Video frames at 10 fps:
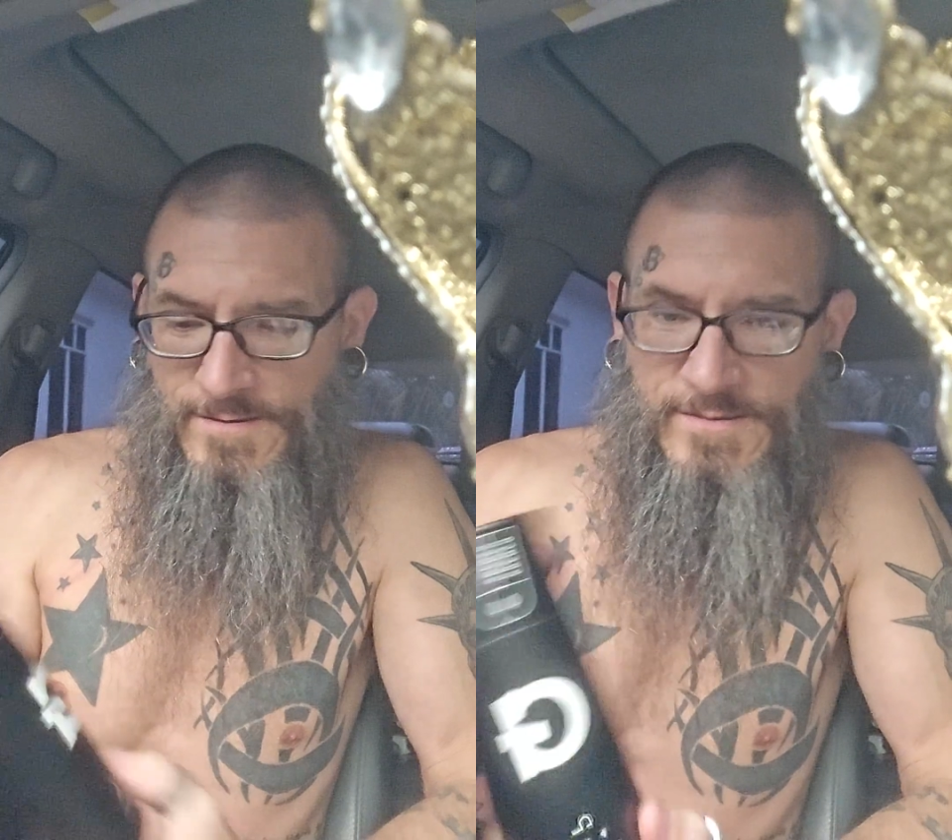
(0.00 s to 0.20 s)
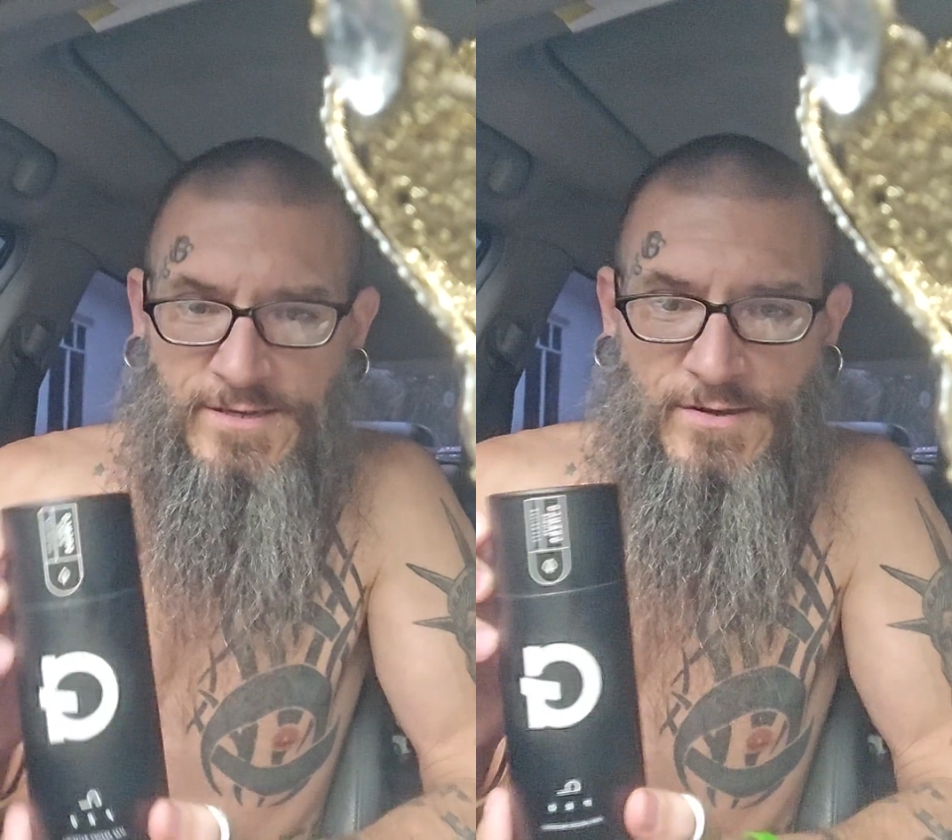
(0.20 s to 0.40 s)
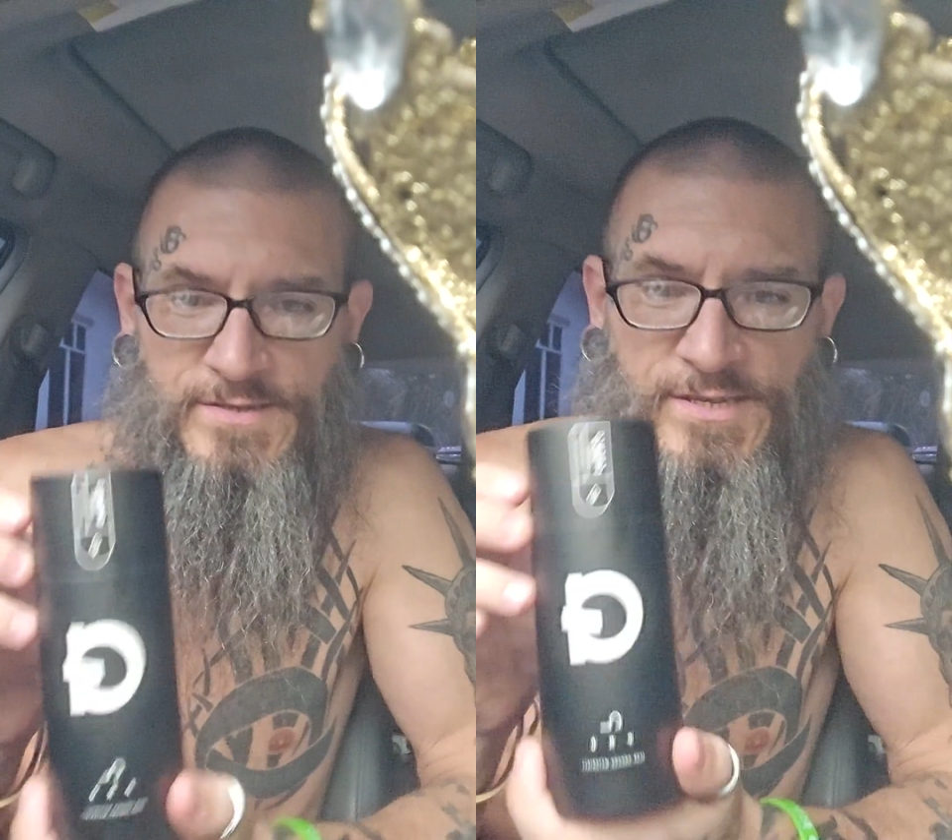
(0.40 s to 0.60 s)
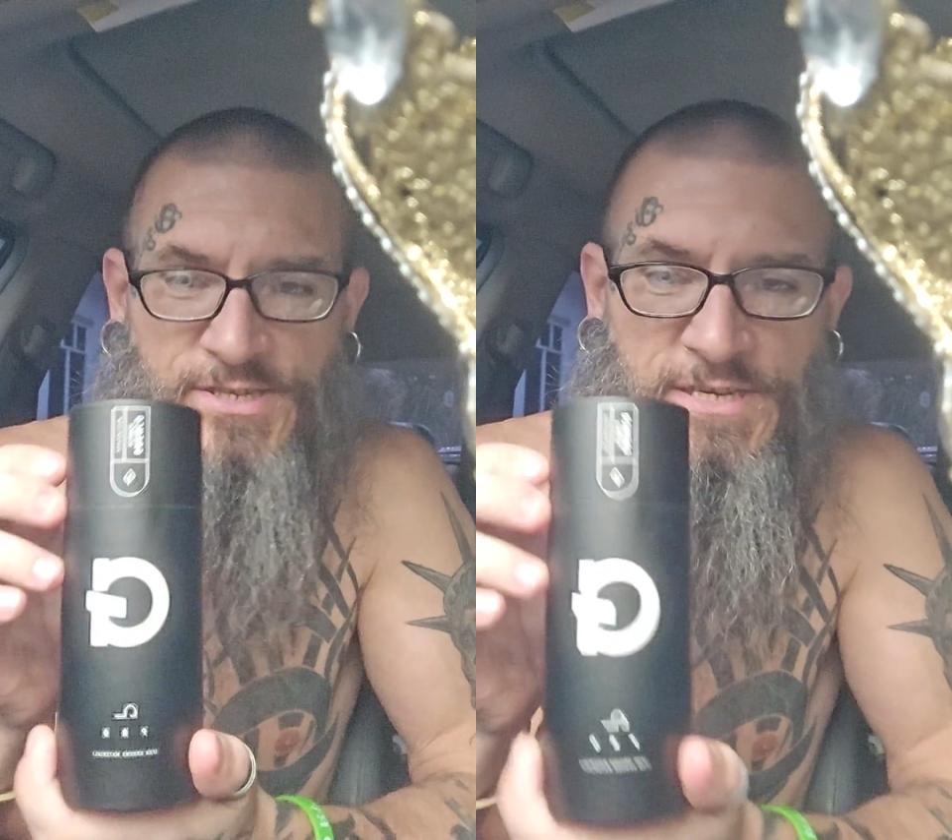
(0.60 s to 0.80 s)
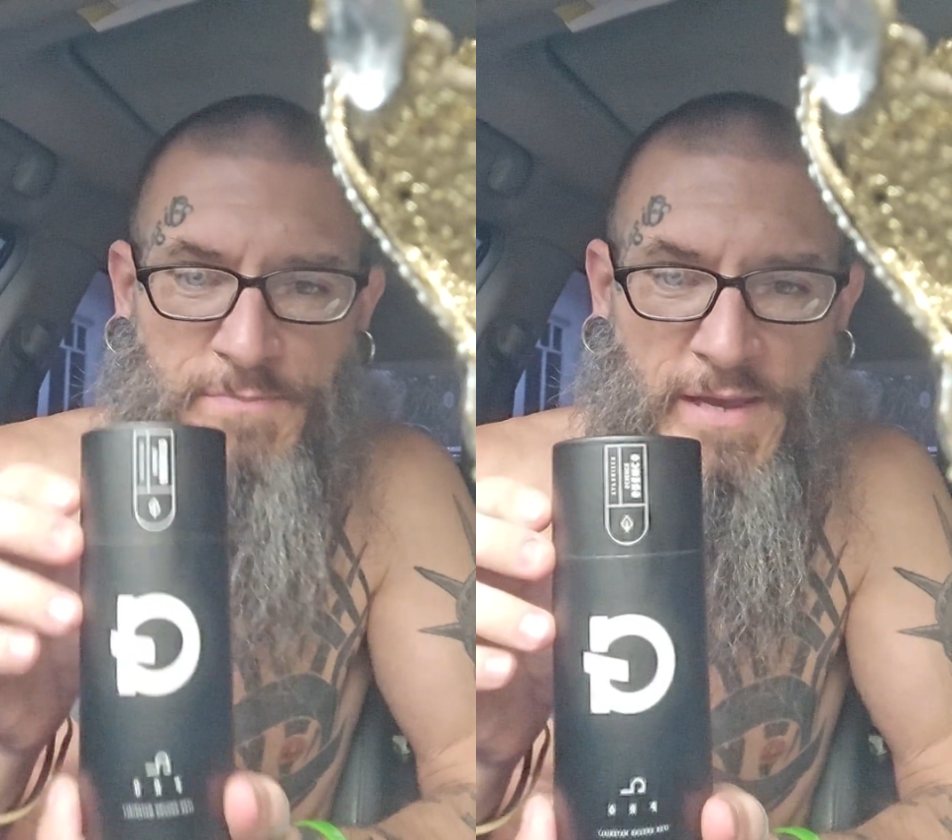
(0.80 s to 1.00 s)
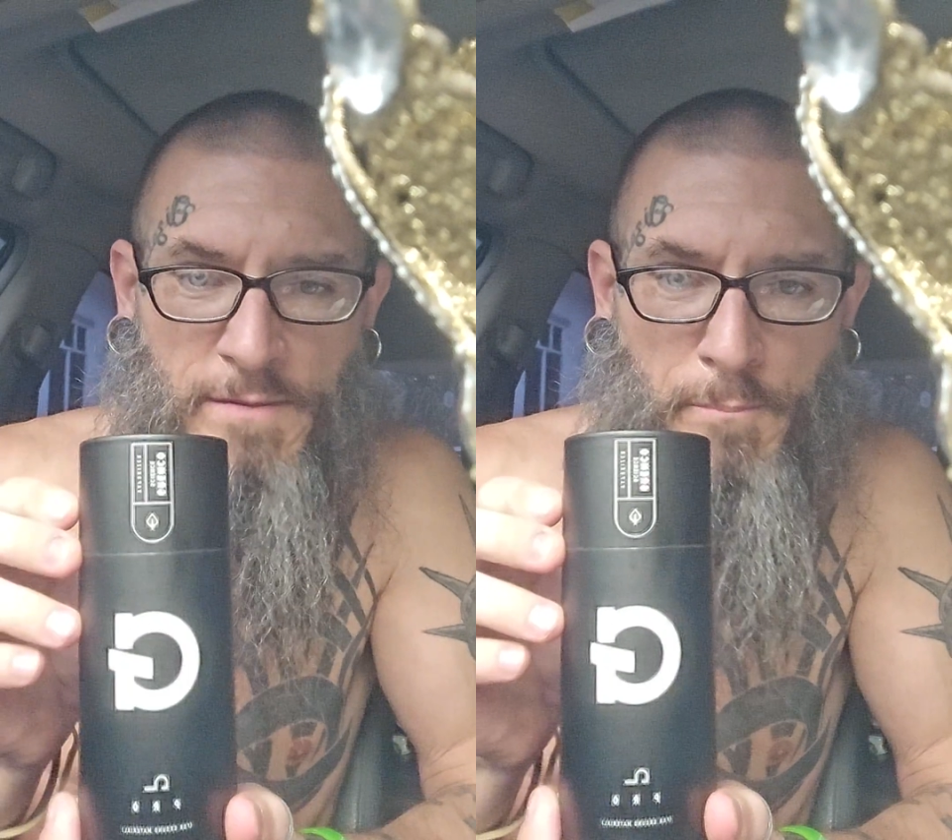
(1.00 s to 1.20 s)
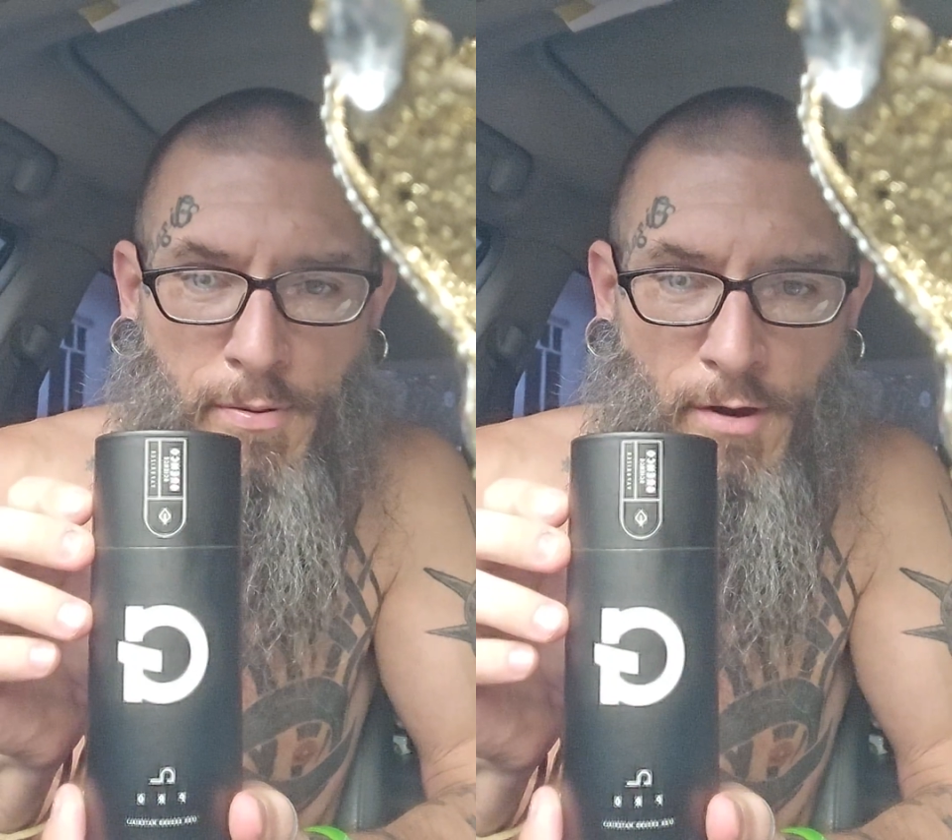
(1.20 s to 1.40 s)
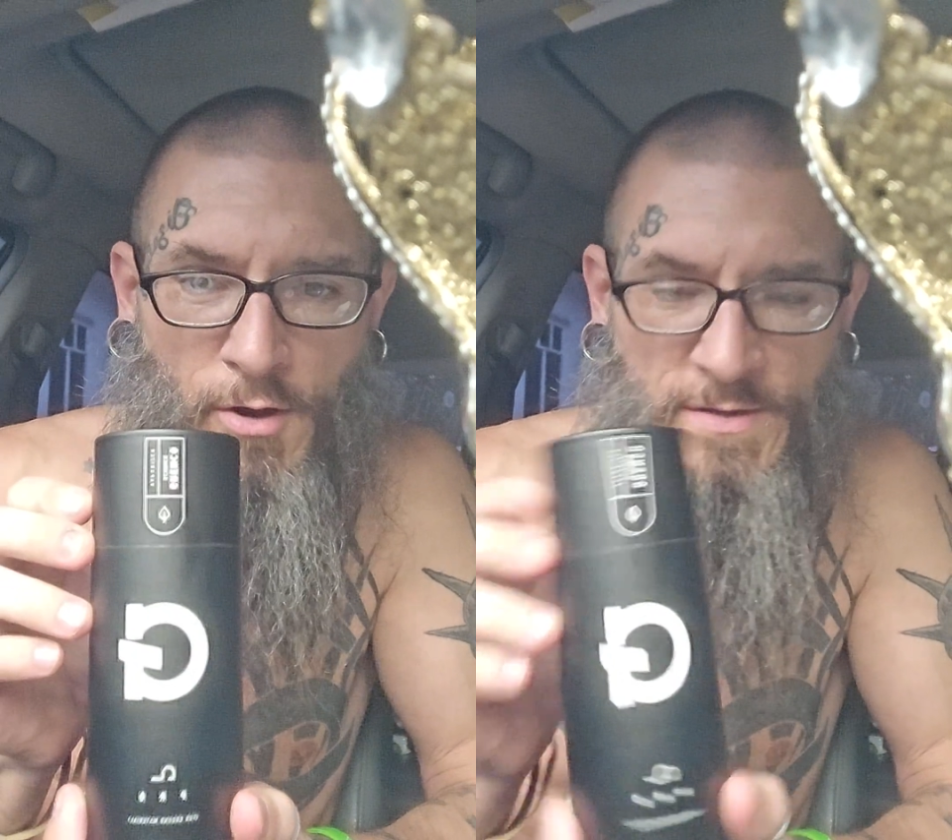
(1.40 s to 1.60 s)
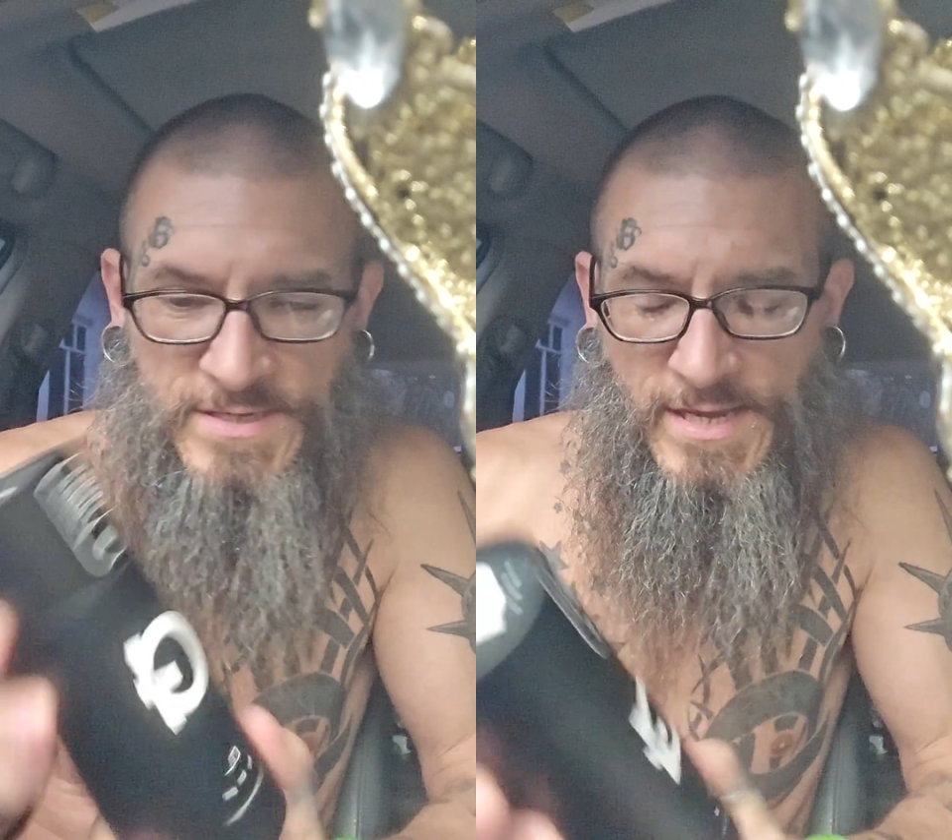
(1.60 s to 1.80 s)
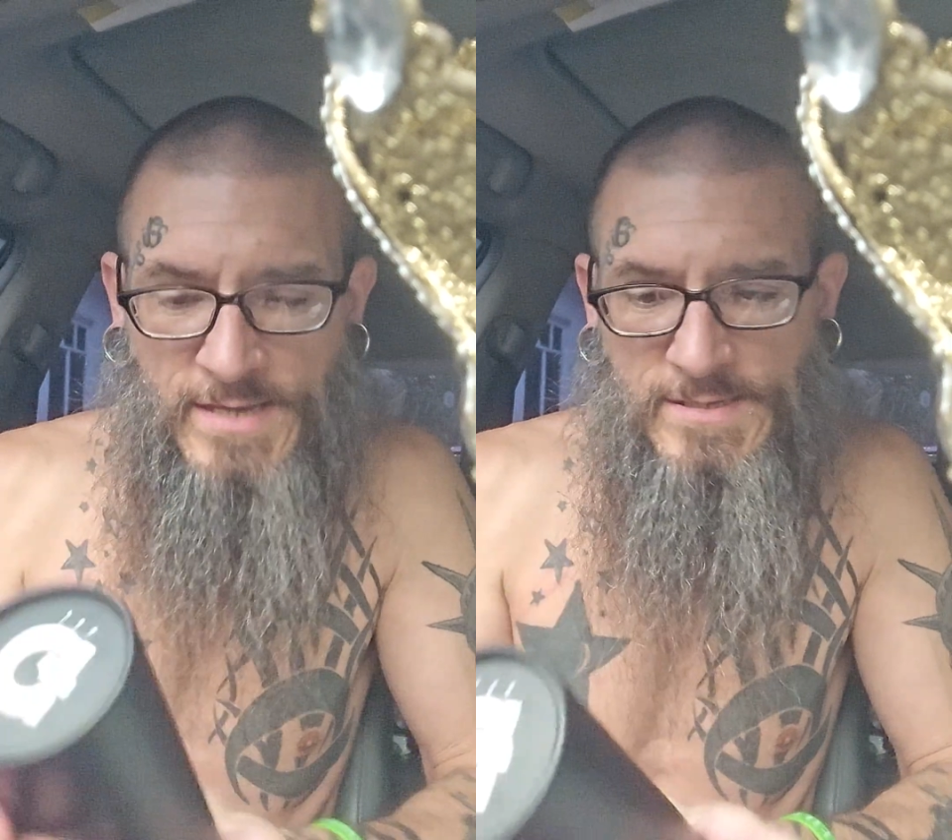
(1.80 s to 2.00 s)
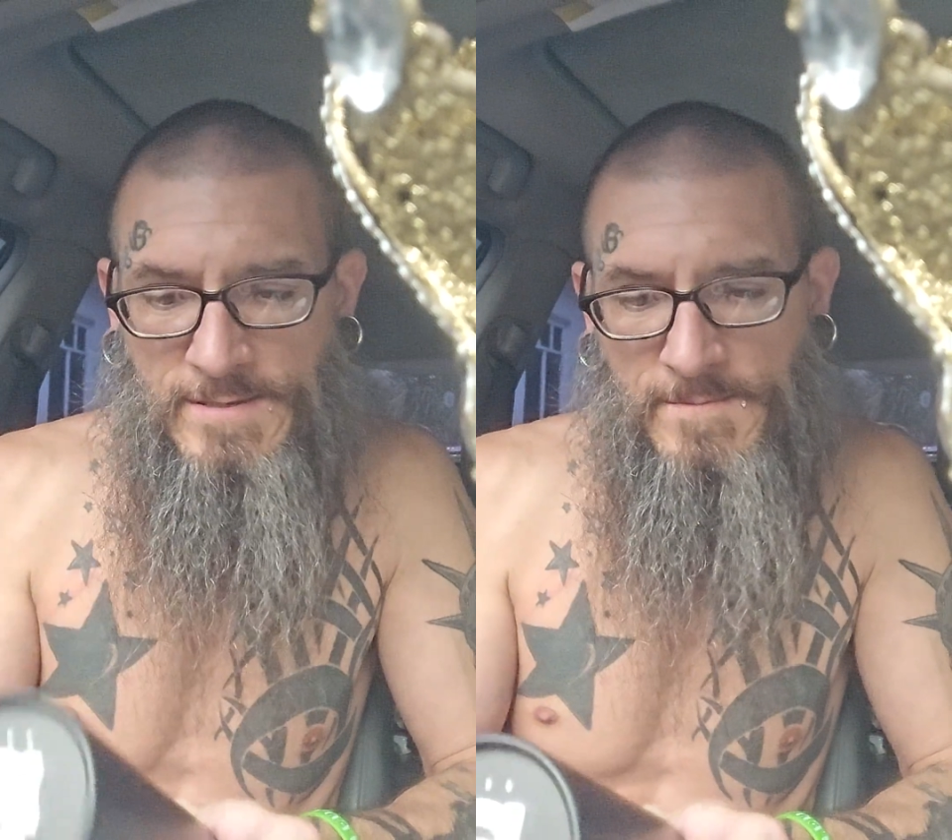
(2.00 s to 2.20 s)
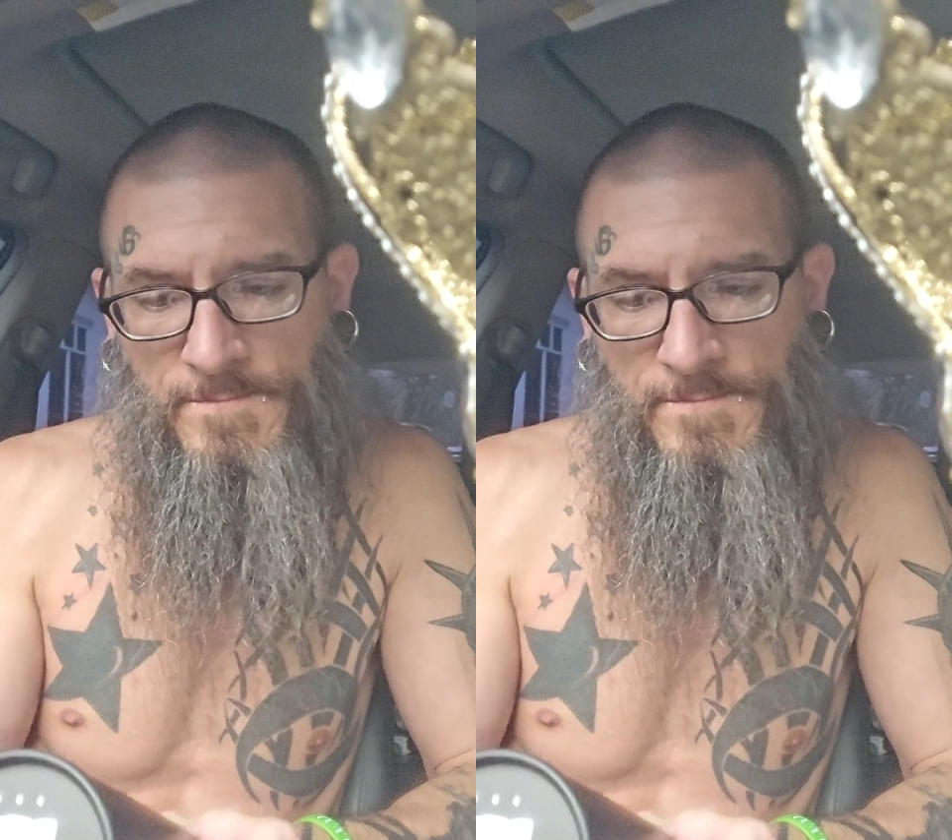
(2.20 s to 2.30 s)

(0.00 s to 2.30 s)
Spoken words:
So it's the G Pen Pro, it says.